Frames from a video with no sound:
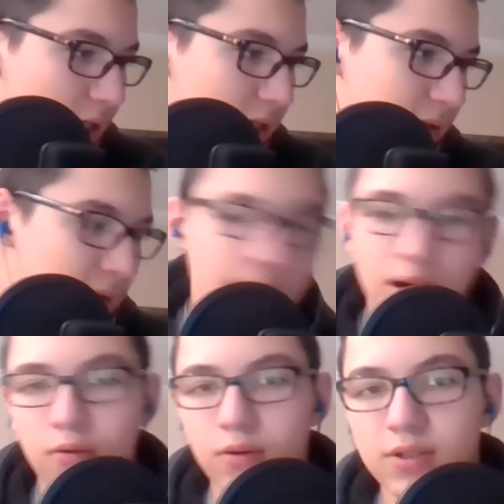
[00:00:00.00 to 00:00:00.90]
God damn it, I
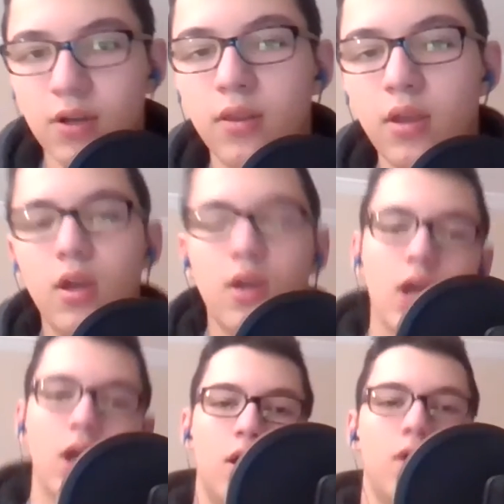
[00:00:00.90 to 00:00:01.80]
don't know what it's called.
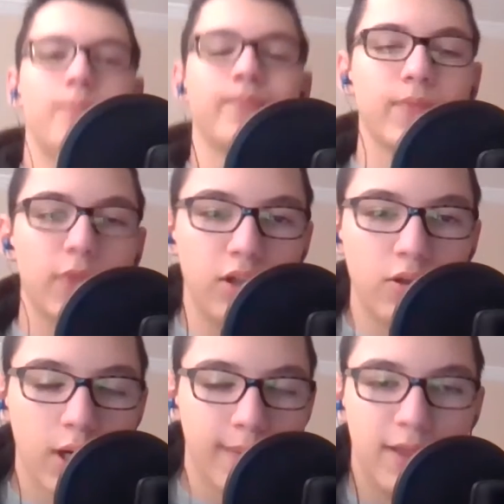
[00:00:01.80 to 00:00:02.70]
Um, you
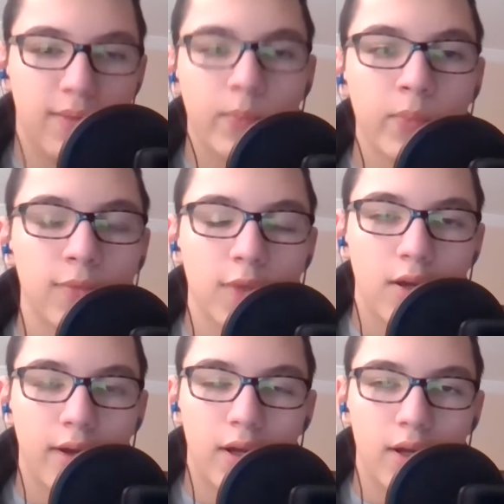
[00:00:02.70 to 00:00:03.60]
know what I mean.
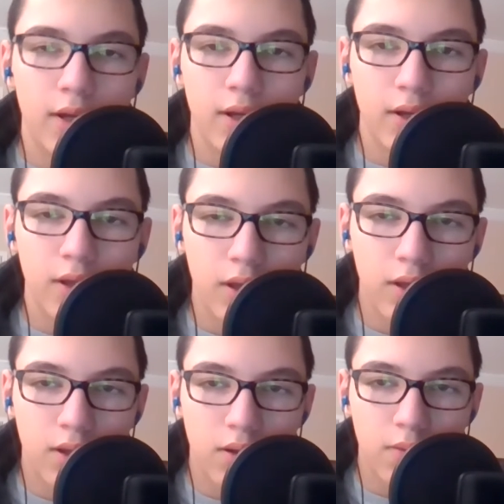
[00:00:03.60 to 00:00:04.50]
Uh,
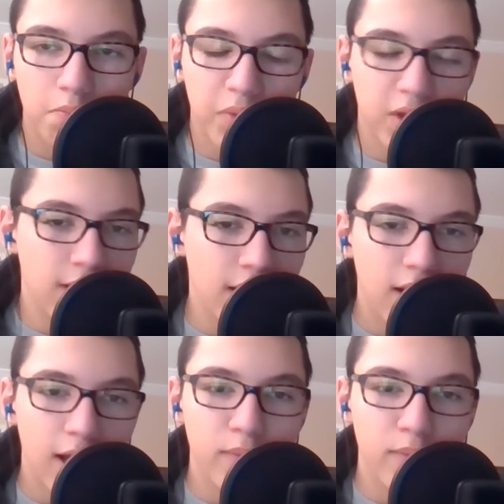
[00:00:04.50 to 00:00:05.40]
but
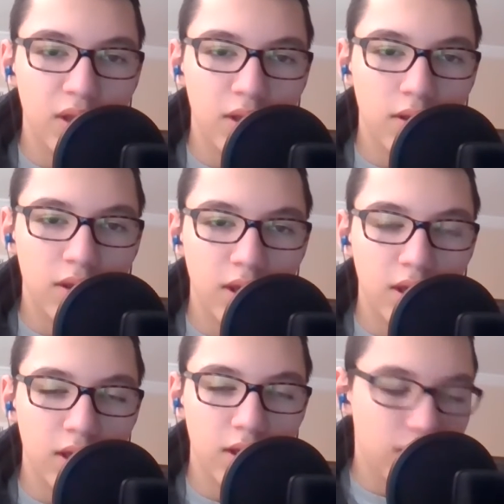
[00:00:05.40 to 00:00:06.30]
yeah, I mean
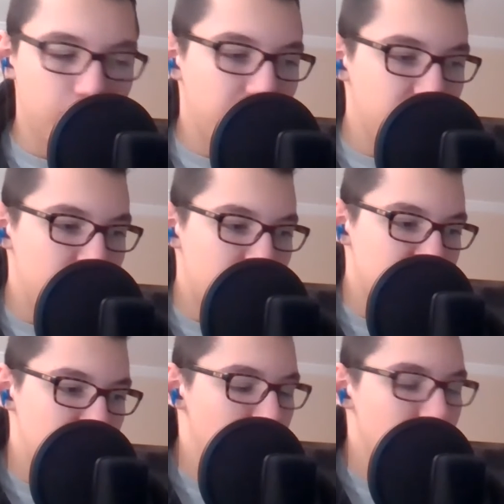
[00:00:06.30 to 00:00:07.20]
the the party
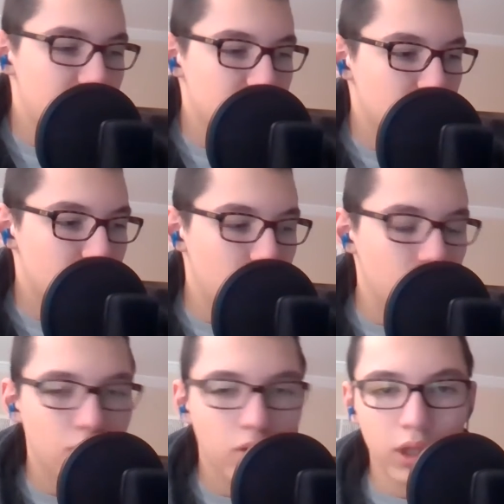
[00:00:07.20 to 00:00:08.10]
messaging has to
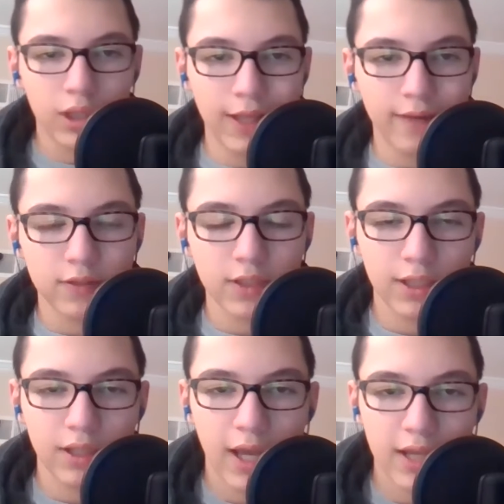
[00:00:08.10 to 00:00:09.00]
go left.
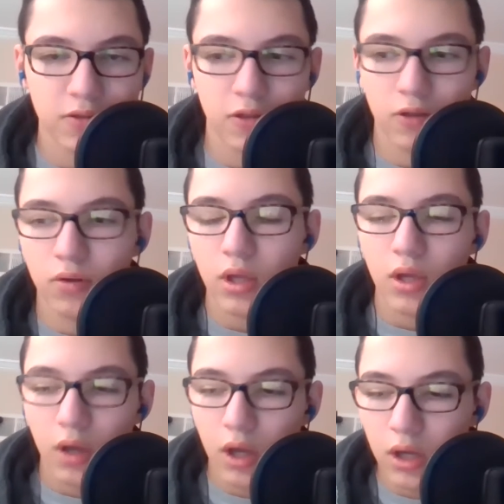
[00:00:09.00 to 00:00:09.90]
It has to.
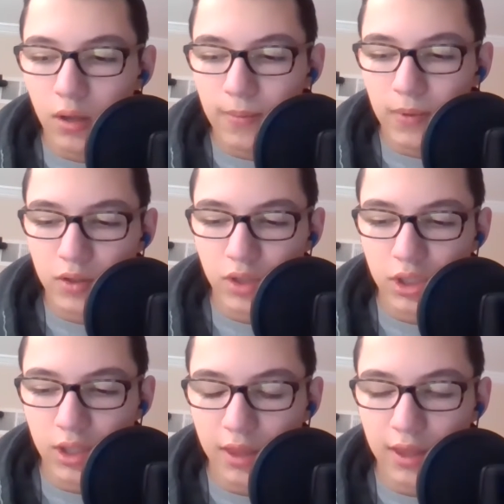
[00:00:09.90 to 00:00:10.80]
Uh, there's
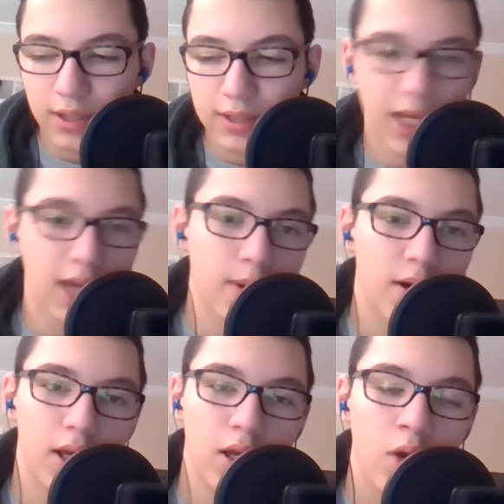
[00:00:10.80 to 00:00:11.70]
just nothing to say
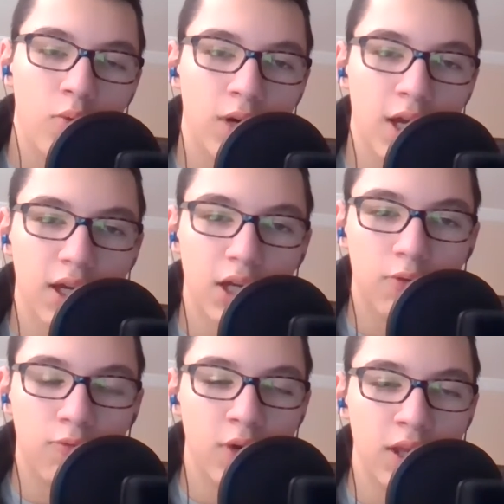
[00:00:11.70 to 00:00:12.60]
about it. We're not going
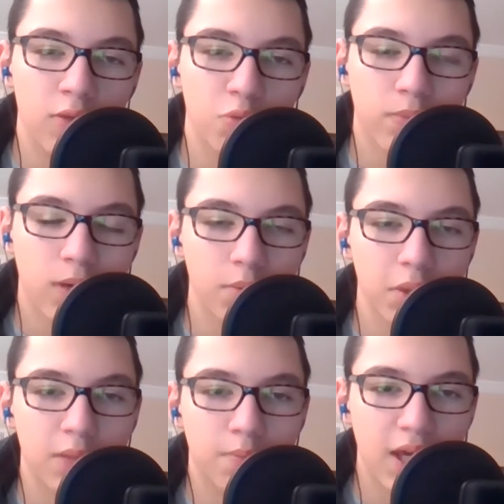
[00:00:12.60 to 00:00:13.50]
to win the
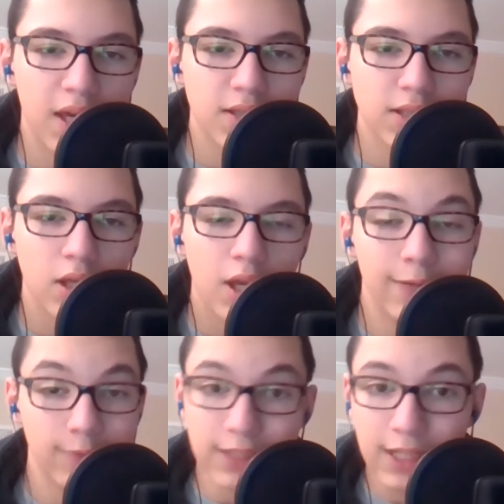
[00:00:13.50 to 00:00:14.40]
Republican base,
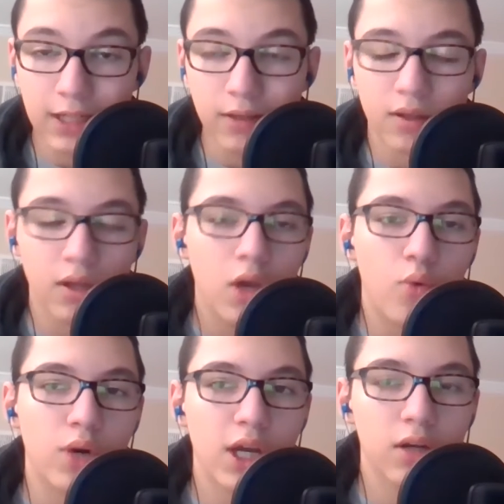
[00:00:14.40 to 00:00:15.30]
and we didn't.
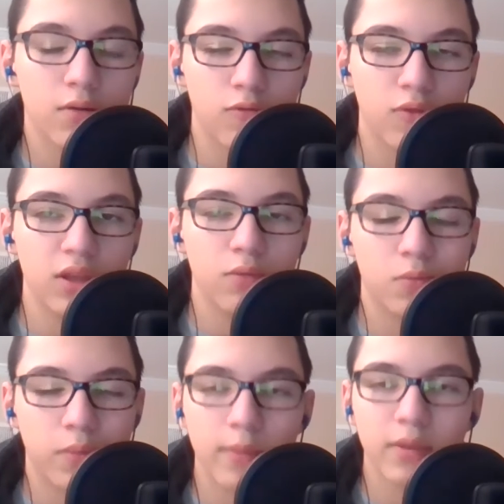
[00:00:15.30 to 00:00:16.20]
We're not going to win the
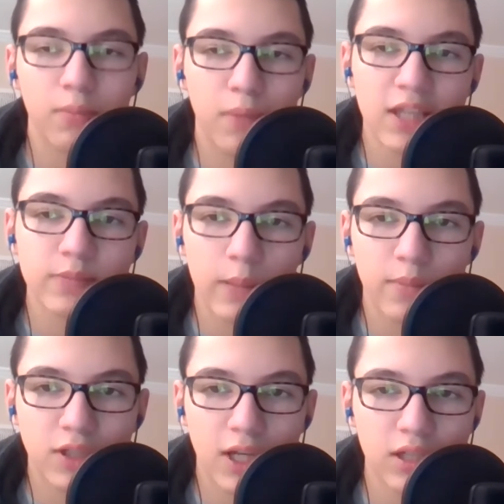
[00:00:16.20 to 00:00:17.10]
Republican base by
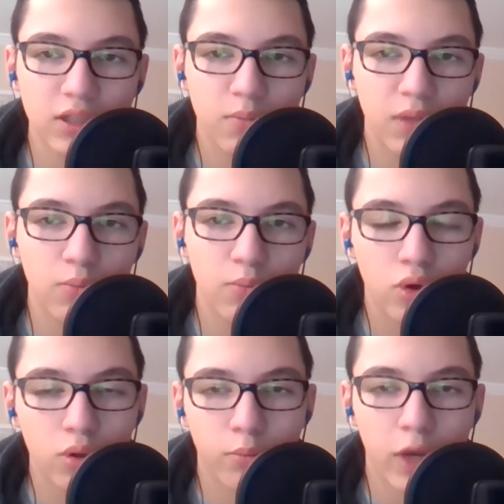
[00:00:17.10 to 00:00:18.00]
pretending to be
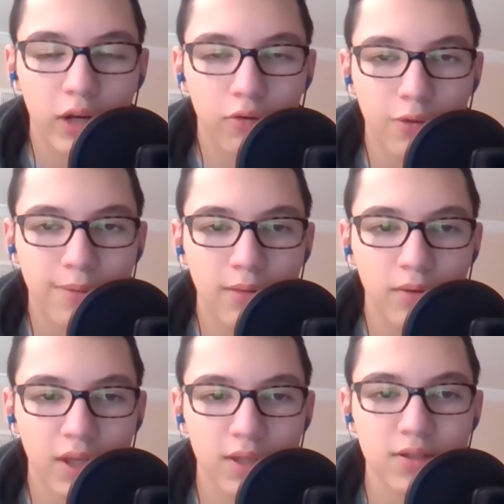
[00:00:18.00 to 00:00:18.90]
more moderate
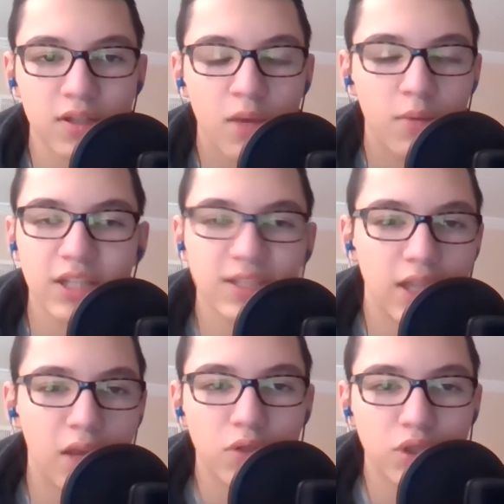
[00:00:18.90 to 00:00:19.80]
Republicans because then
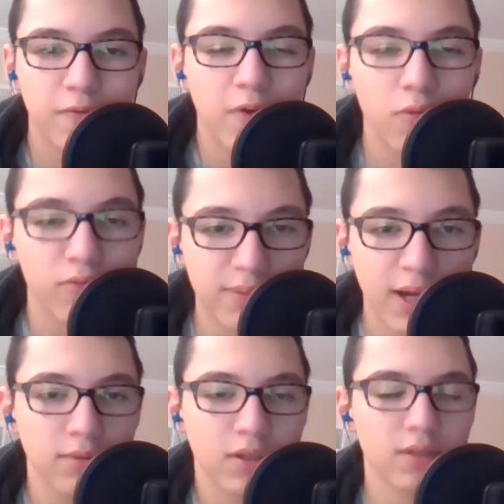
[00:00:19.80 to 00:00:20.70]
they would just vote
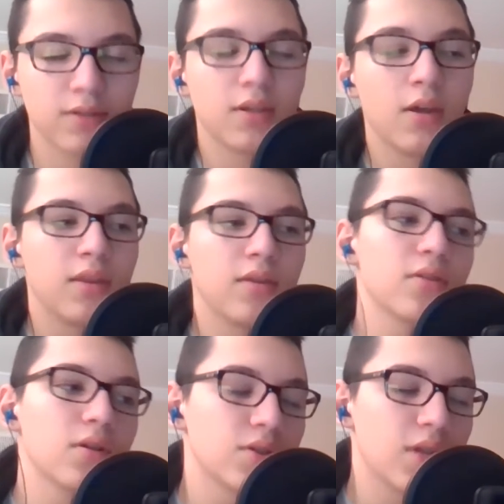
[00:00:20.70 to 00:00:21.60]
Republicans.
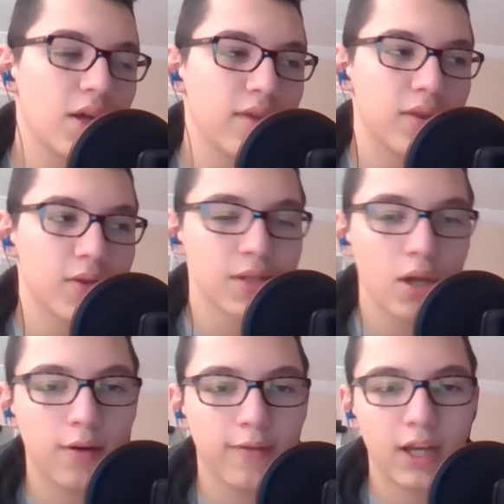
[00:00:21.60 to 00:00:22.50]
There's nothing. There's
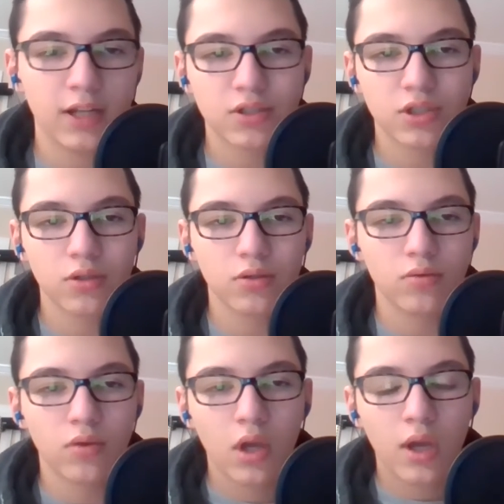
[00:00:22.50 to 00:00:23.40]
no advantage
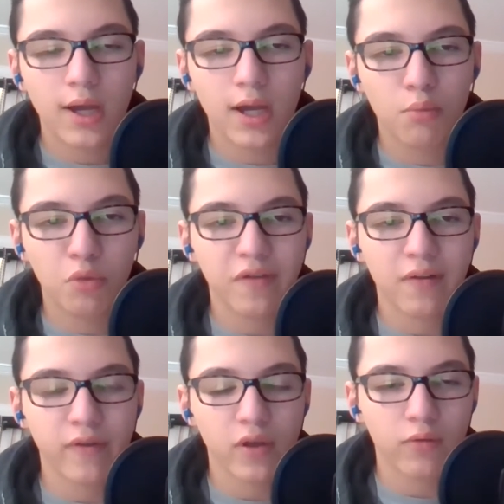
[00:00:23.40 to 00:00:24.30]
to uh,
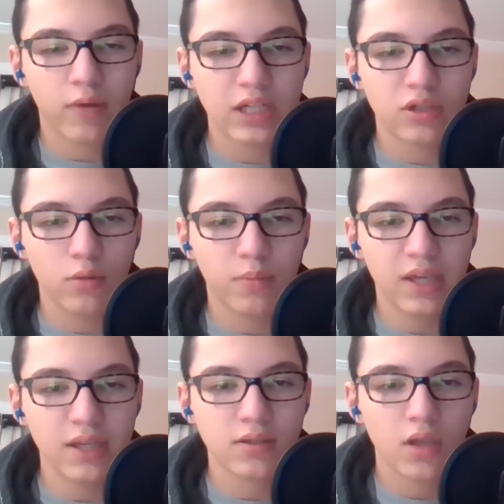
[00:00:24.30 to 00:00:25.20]
moving further right to
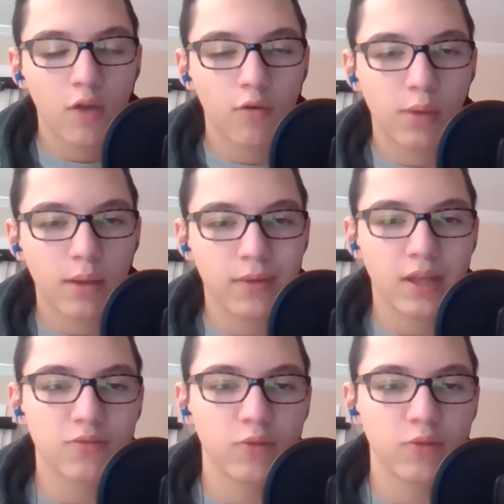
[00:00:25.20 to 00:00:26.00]
appease Republicans.